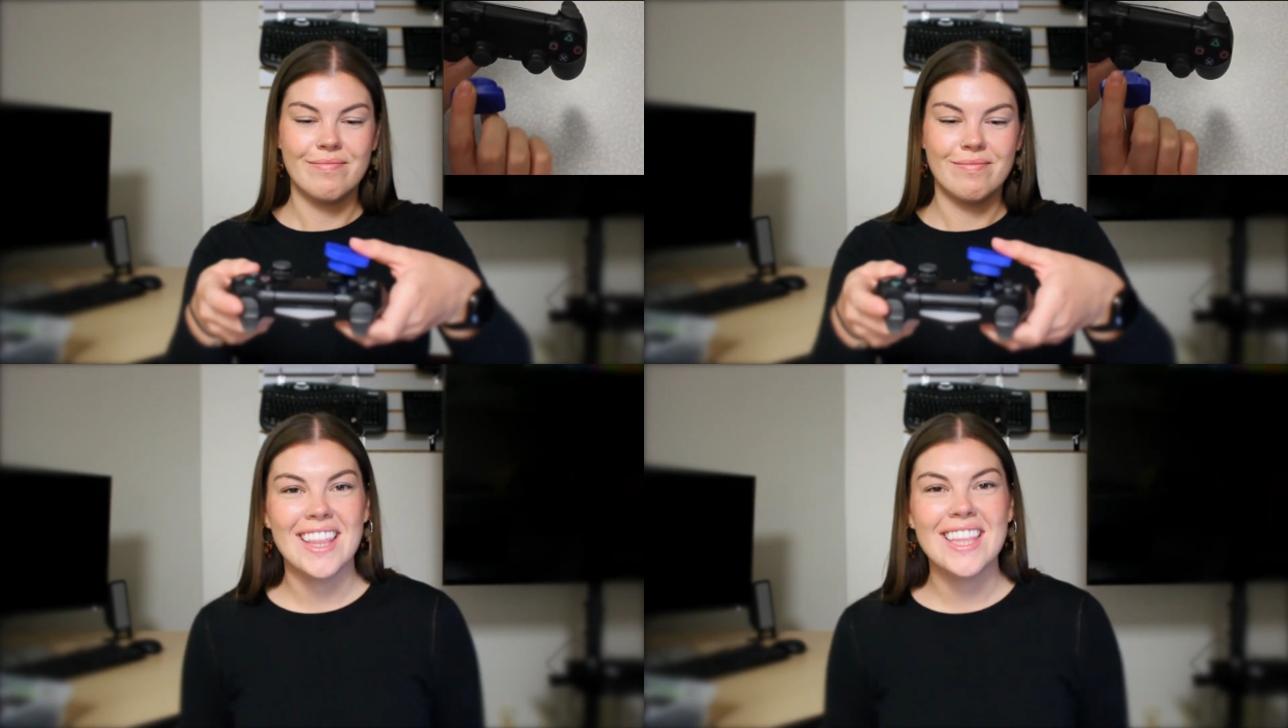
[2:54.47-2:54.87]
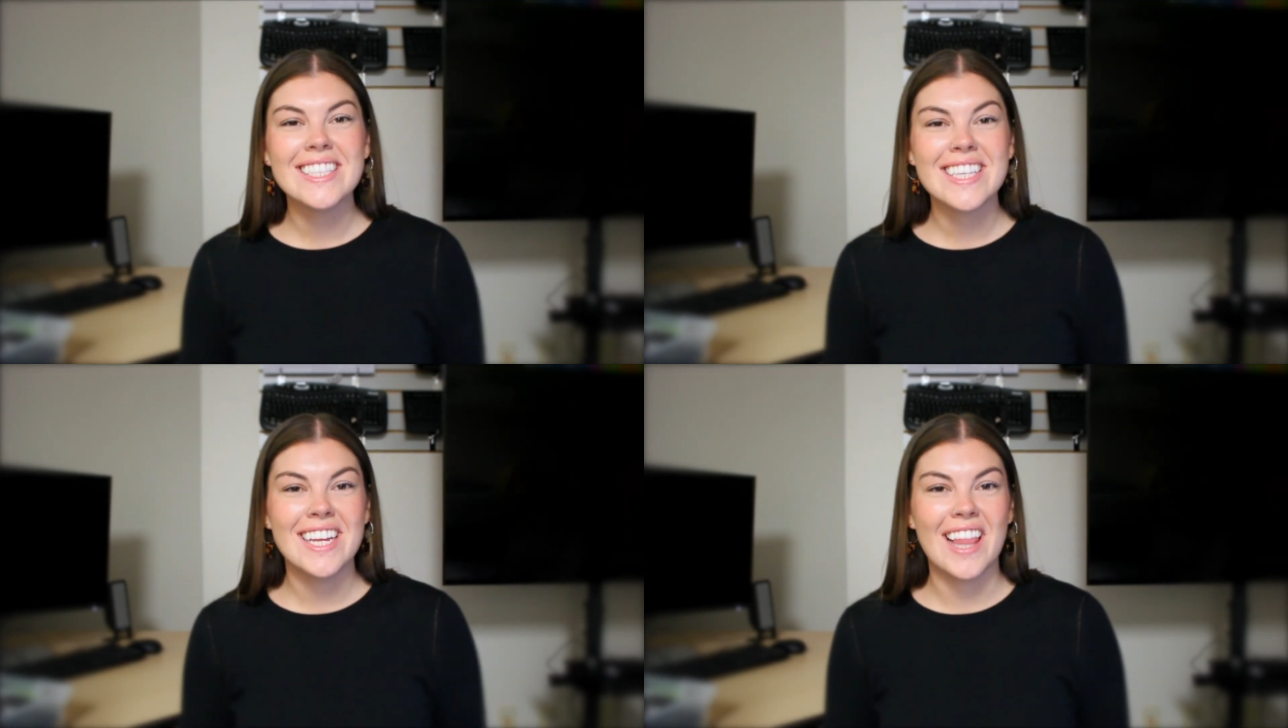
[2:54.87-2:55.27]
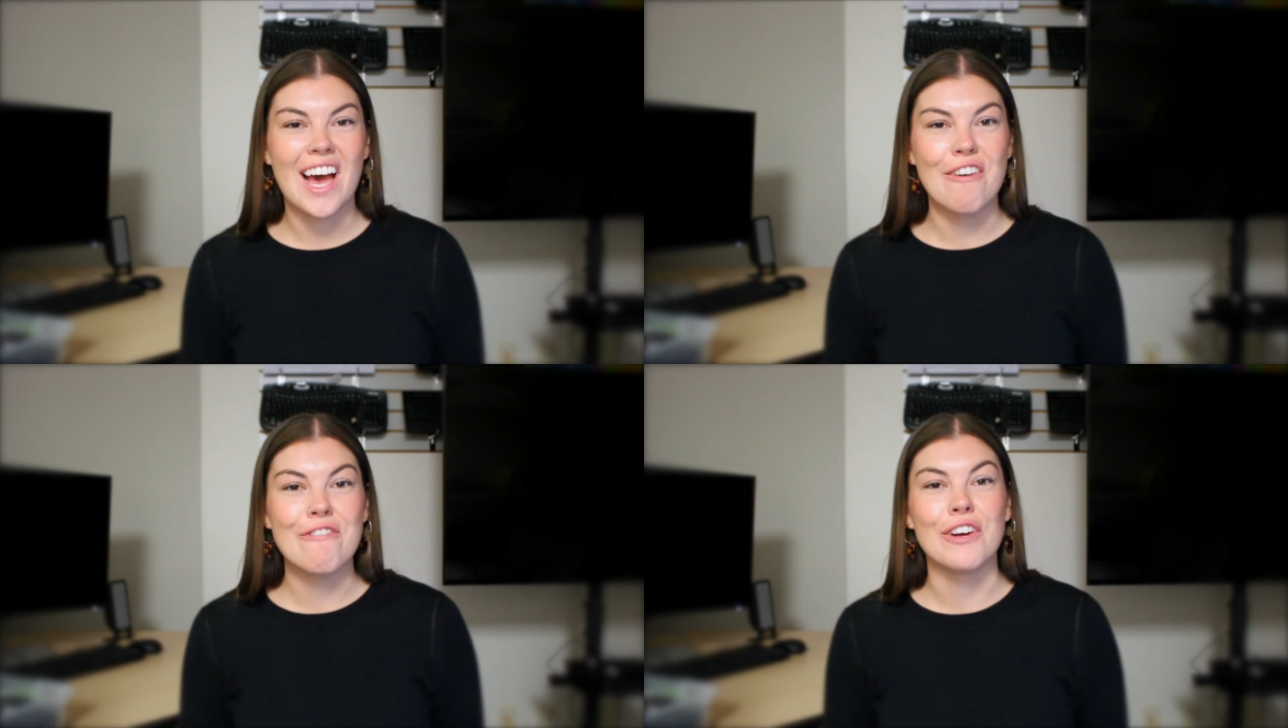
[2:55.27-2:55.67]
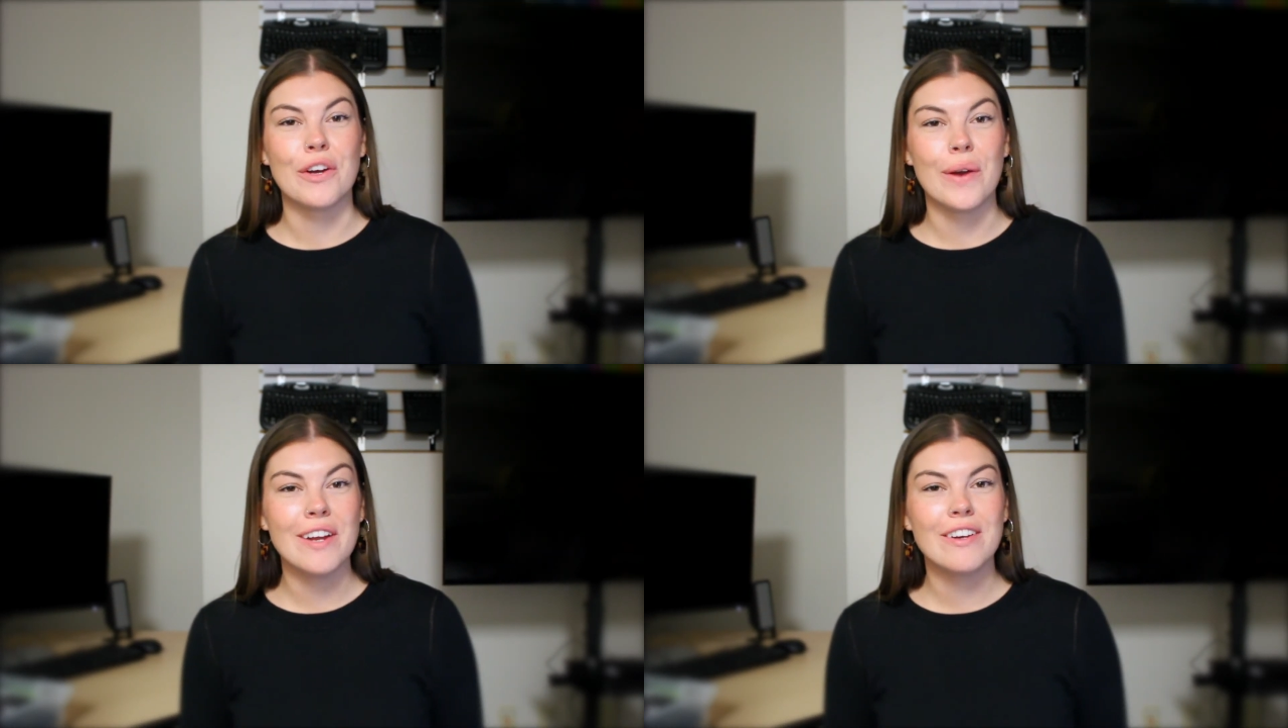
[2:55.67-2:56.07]
This can allow for
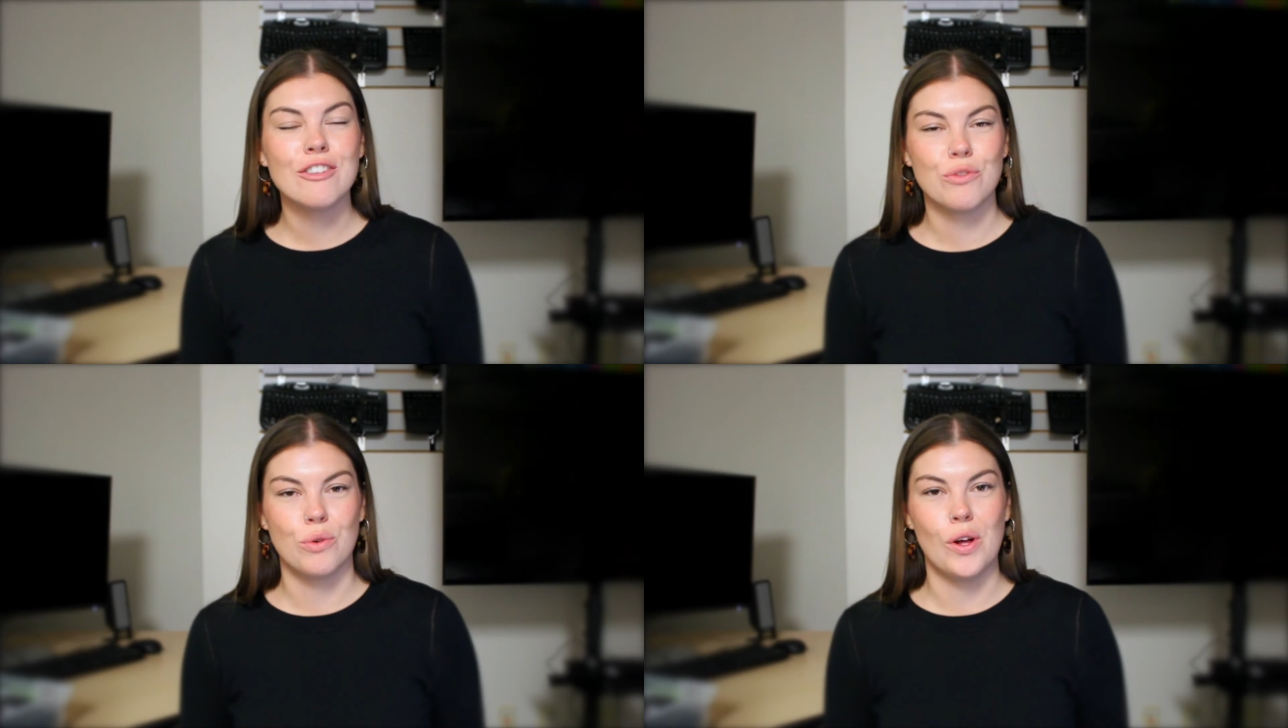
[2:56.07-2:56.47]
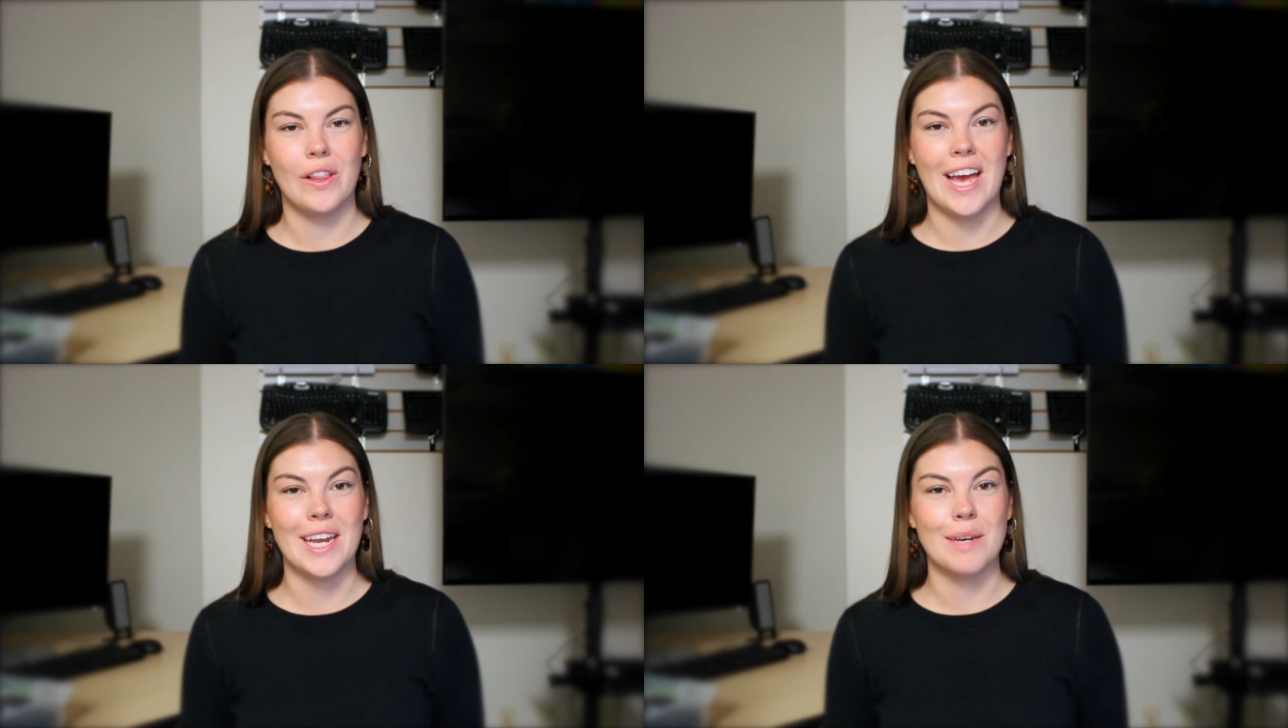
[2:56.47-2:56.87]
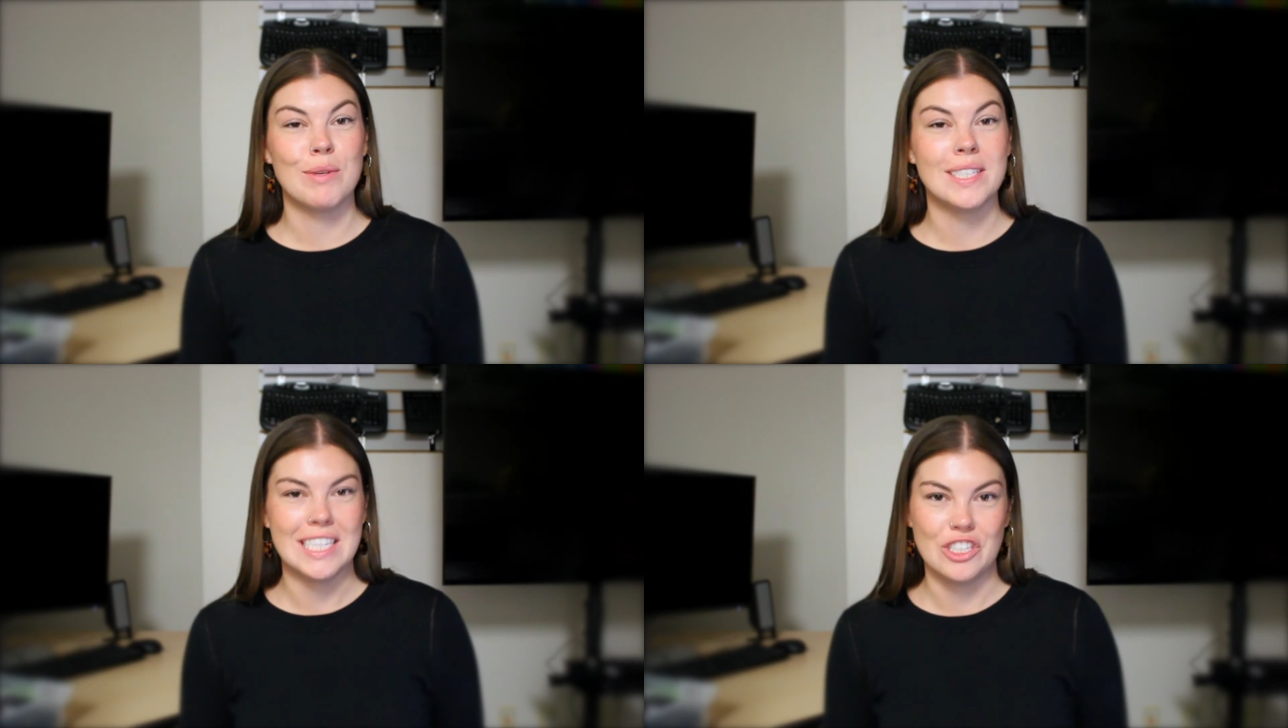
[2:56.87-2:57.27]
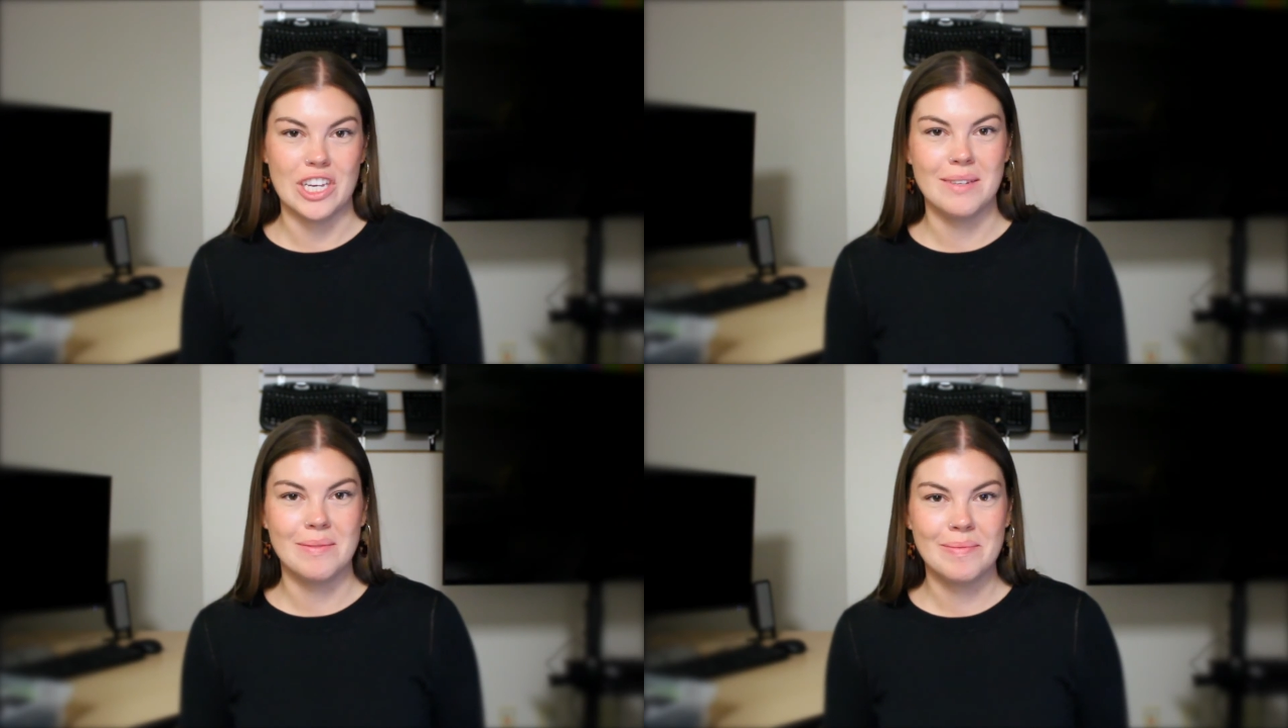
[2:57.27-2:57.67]
greater control and
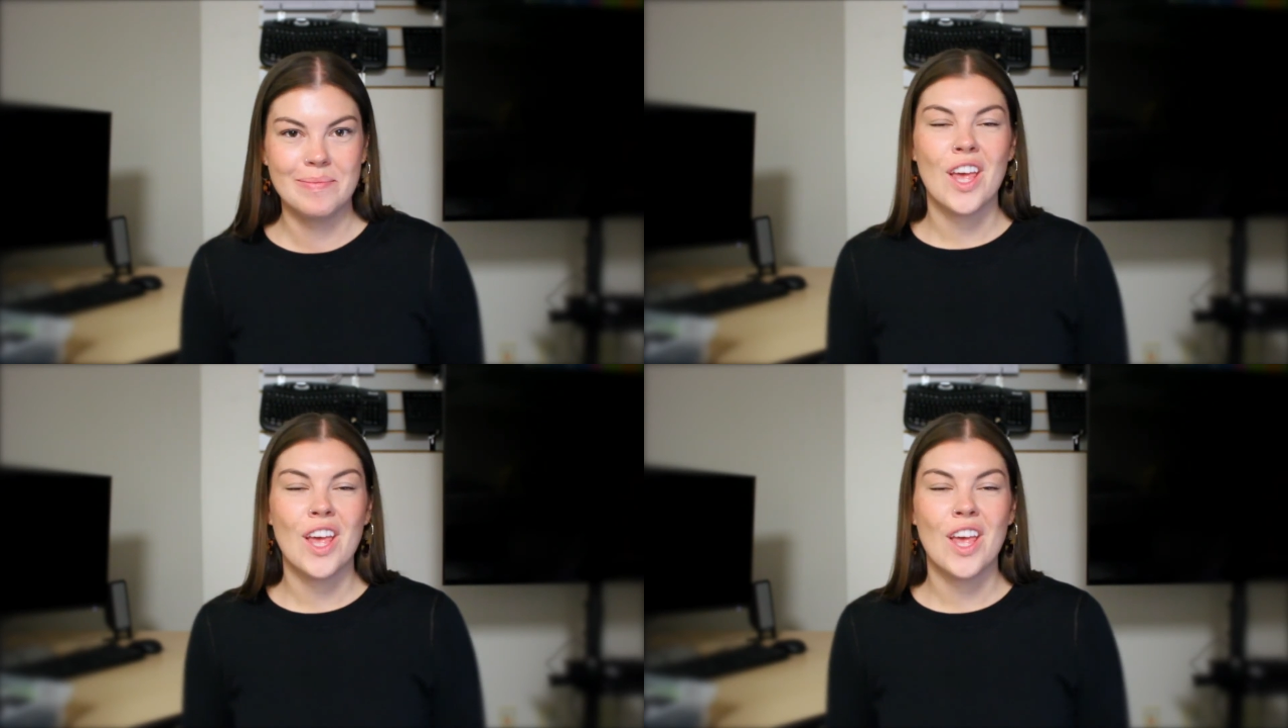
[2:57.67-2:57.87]
precision.